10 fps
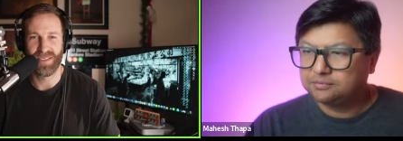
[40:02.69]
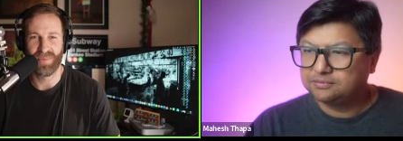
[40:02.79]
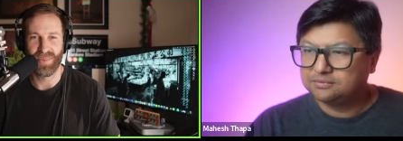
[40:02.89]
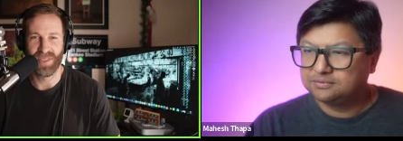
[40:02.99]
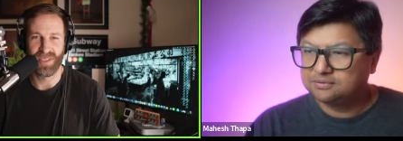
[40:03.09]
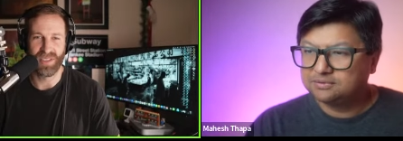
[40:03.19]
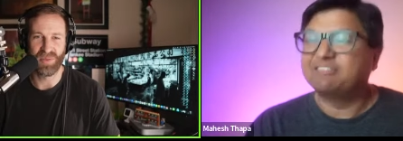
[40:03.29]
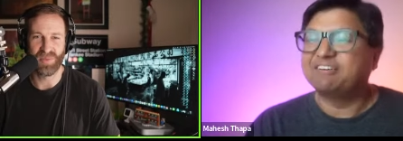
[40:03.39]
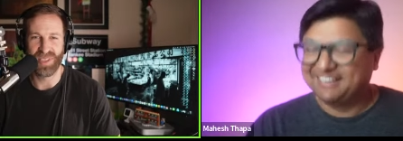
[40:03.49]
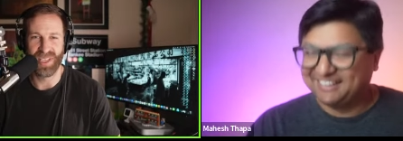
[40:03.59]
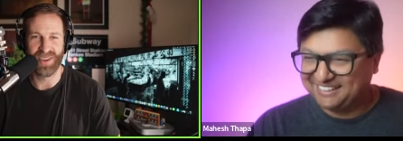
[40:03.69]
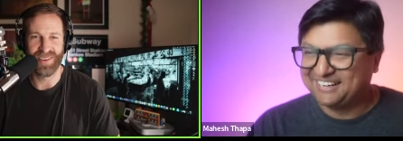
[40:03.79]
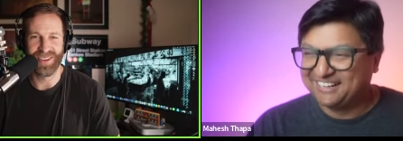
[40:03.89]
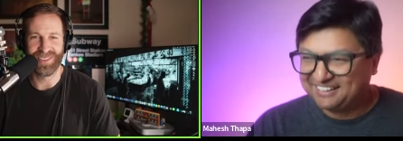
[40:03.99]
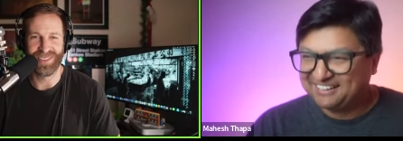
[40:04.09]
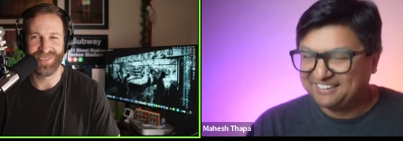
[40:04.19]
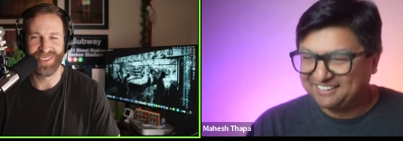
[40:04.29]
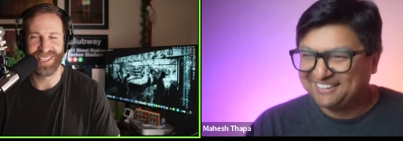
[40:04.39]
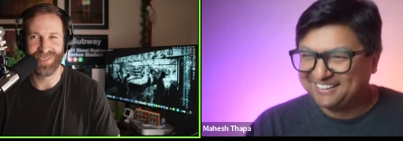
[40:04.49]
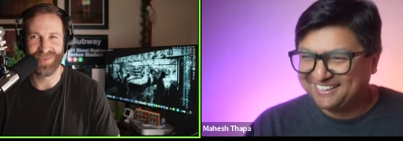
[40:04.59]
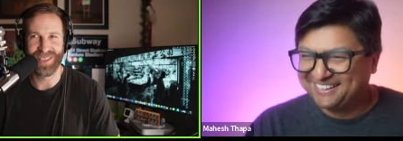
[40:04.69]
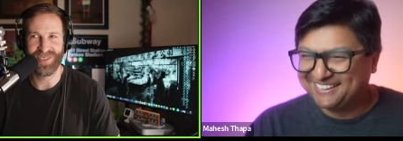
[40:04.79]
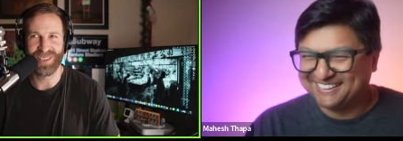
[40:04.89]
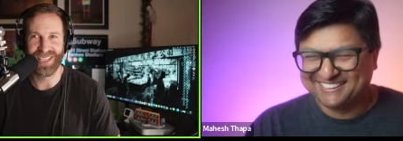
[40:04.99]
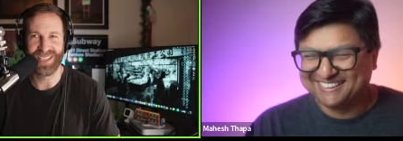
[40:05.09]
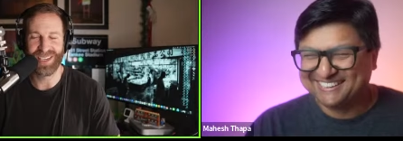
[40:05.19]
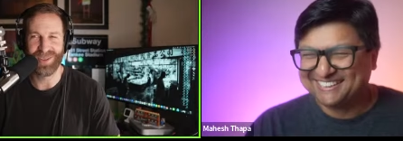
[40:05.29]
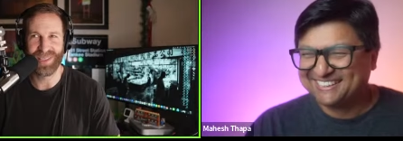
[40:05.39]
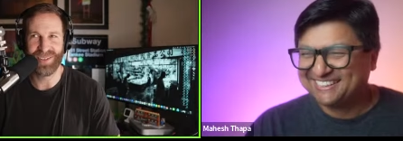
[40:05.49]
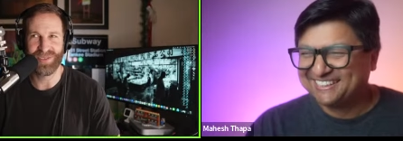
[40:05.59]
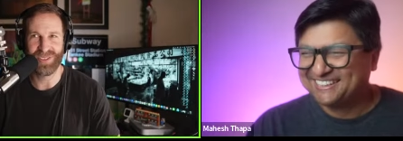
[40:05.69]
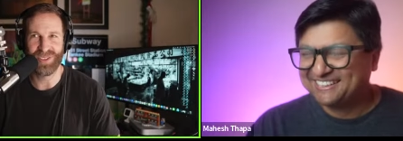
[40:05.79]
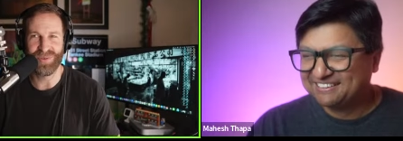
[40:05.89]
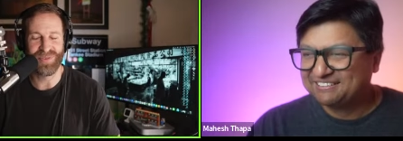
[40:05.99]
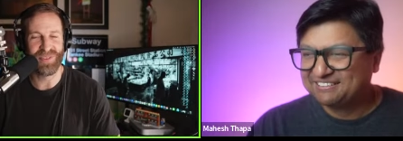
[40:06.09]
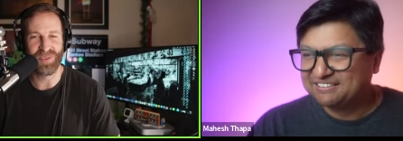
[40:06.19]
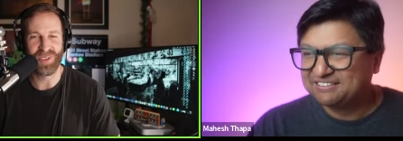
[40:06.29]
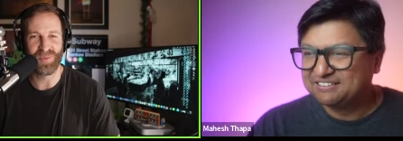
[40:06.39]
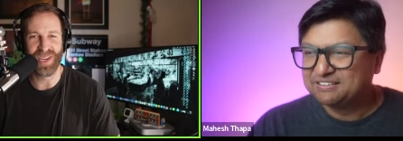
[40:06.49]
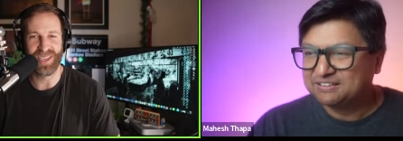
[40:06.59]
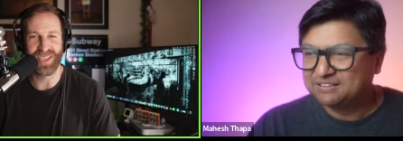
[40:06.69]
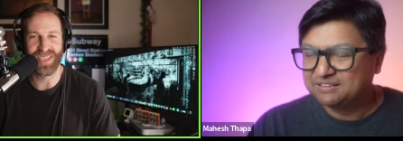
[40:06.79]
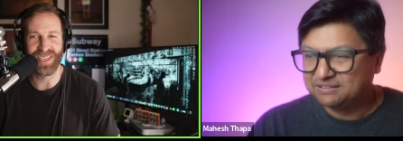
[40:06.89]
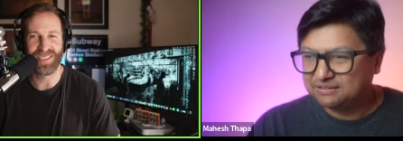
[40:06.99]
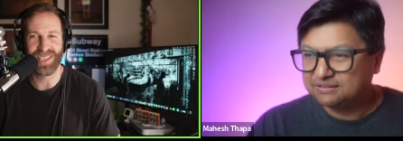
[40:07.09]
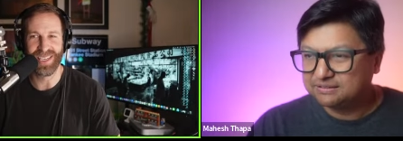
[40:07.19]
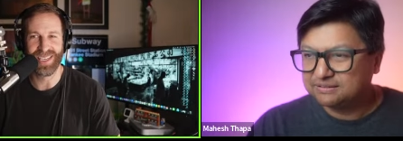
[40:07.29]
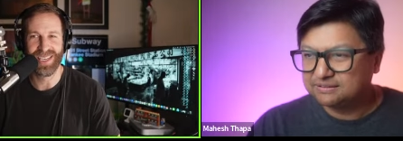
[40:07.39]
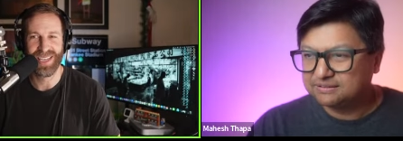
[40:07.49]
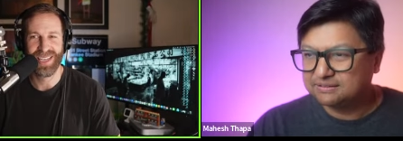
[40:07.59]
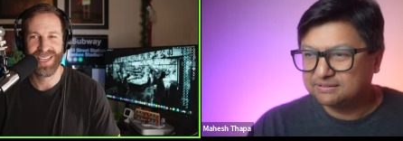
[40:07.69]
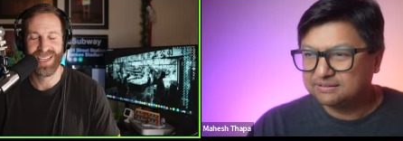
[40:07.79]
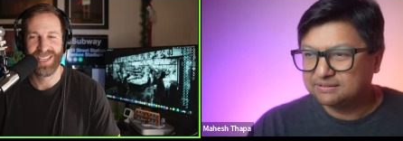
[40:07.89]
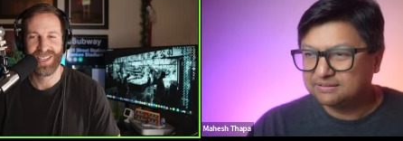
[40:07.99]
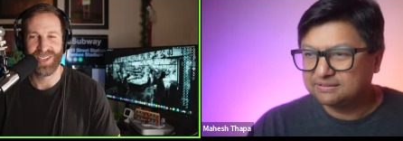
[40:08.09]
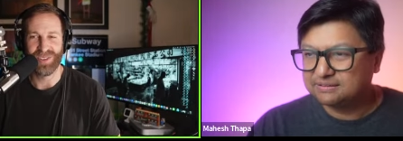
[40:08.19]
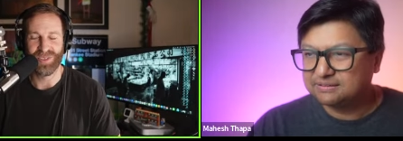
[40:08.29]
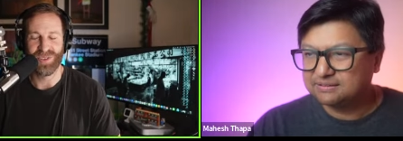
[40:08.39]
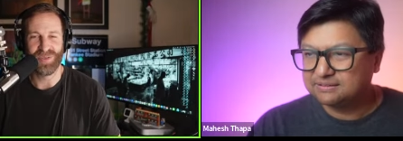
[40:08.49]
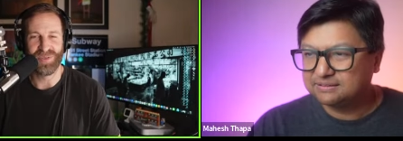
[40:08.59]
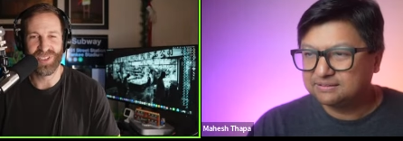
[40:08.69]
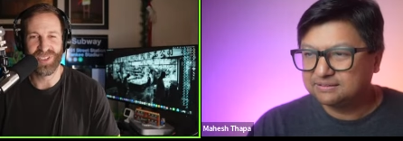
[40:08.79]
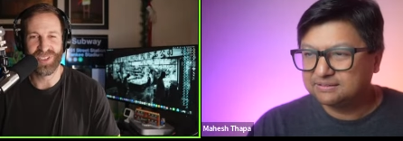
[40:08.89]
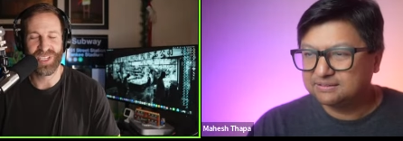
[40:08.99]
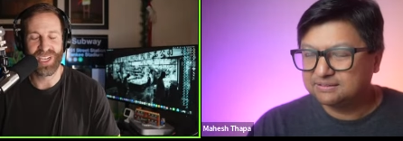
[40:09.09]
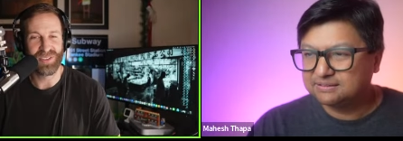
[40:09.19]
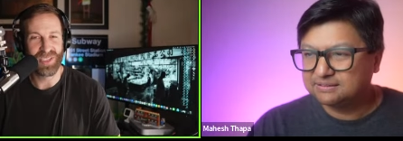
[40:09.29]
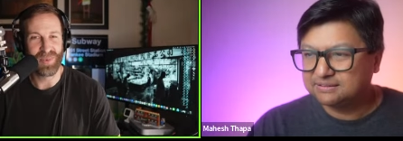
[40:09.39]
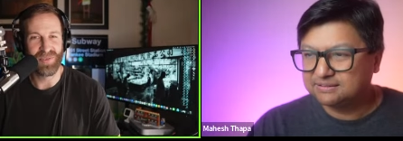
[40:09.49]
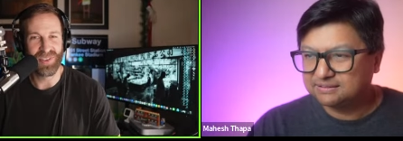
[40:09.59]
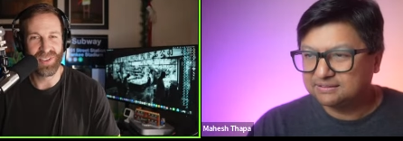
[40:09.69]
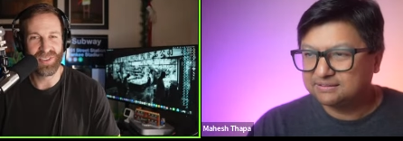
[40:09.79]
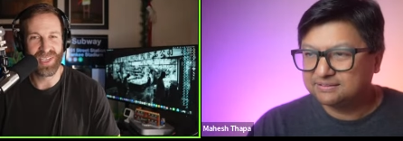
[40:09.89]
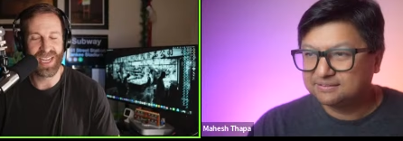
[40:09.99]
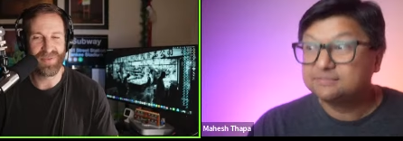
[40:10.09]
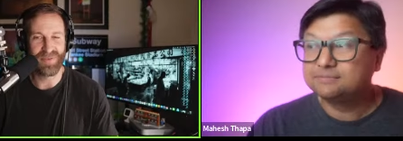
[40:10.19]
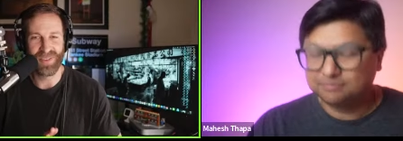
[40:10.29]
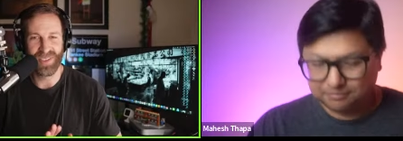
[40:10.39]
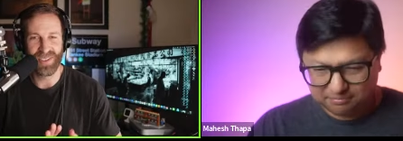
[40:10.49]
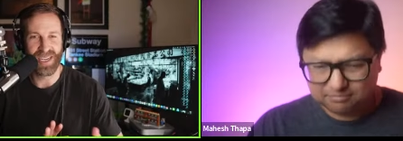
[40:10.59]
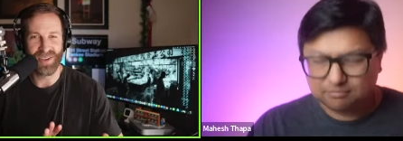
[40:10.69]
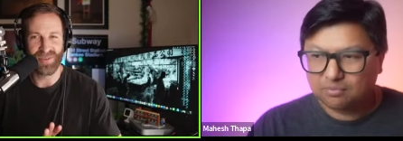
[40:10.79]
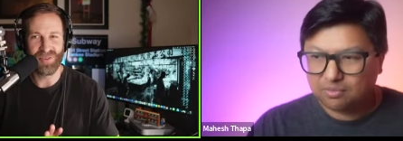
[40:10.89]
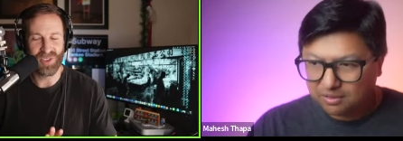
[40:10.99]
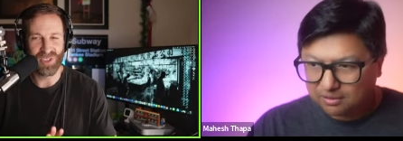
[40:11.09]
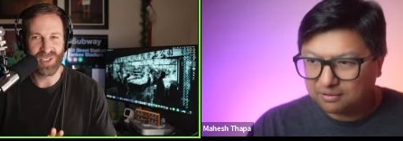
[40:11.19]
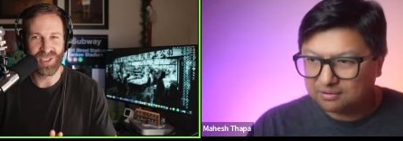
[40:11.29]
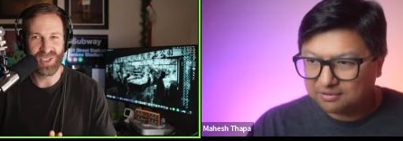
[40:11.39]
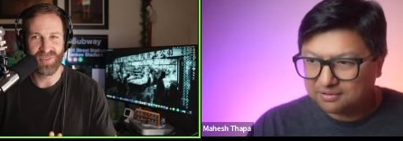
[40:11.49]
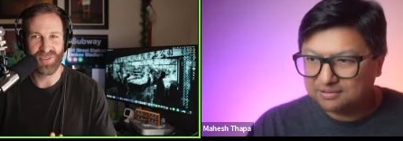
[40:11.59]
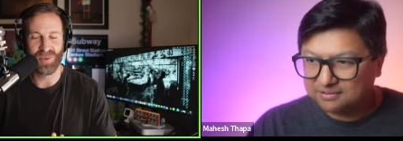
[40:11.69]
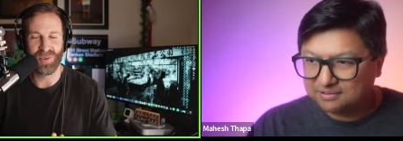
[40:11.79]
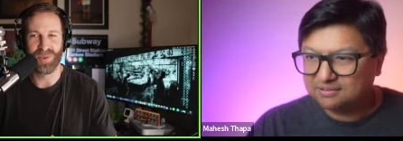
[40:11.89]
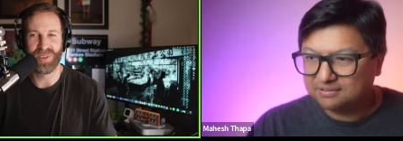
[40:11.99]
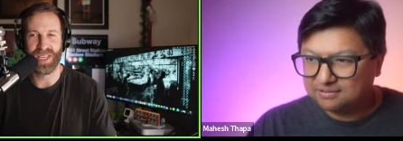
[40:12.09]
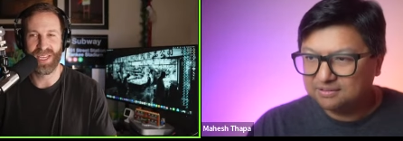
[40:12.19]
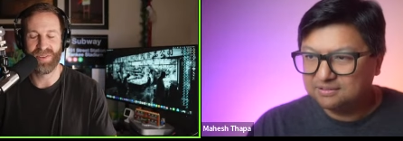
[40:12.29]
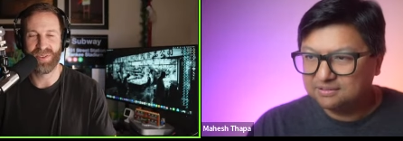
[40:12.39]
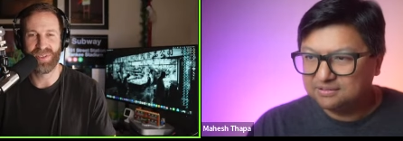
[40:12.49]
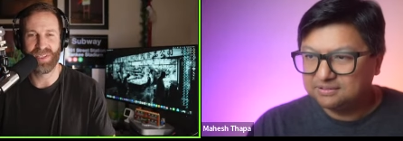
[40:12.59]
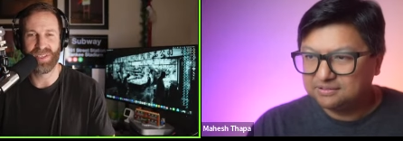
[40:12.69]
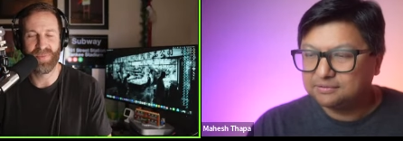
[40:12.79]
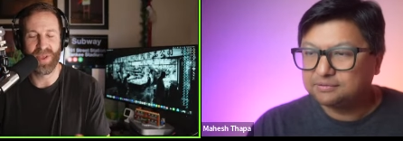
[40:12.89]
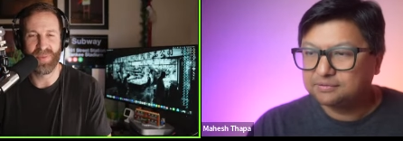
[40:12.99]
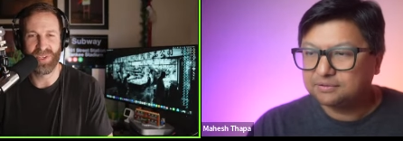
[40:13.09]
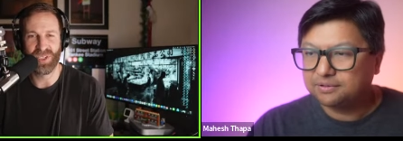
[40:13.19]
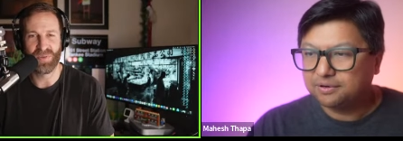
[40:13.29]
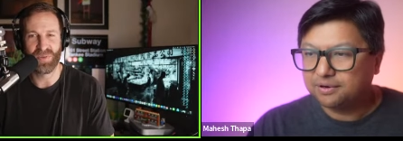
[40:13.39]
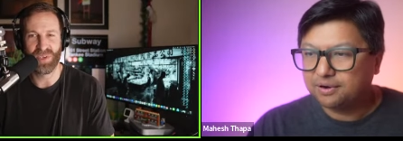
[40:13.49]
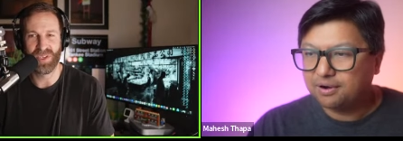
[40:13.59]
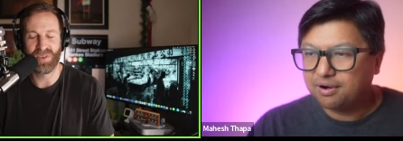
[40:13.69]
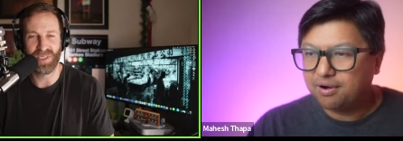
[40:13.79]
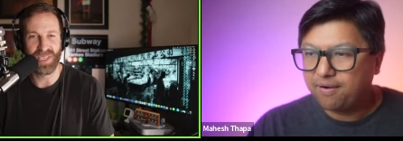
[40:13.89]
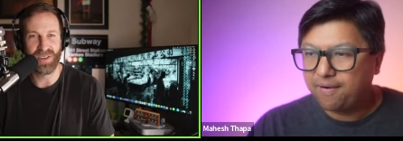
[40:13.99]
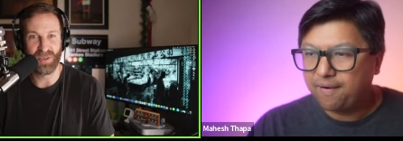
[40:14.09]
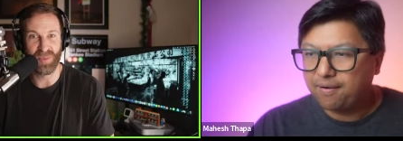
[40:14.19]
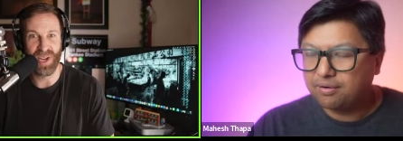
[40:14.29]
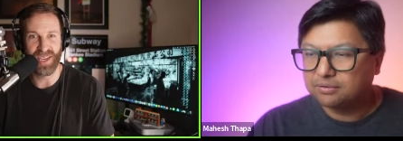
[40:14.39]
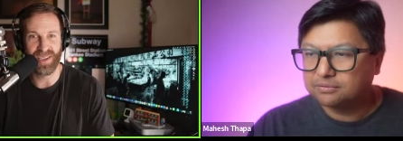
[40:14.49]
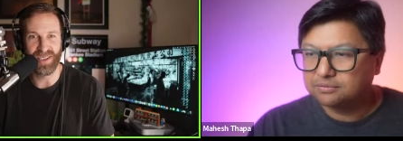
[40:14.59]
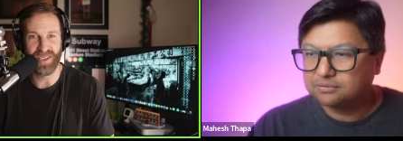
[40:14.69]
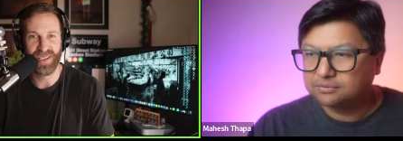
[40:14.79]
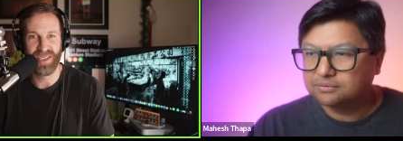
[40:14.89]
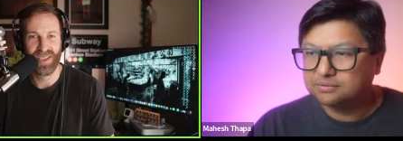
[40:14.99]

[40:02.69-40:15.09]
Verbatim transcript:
Speaker 1: I mean, let's just put that right out there, right there. Without late, you know, without doing focus bracketing, it's like, you know, do you go for the shallow depth of field and have this kind of fall off, or then you see some images where you can tell they're bracketed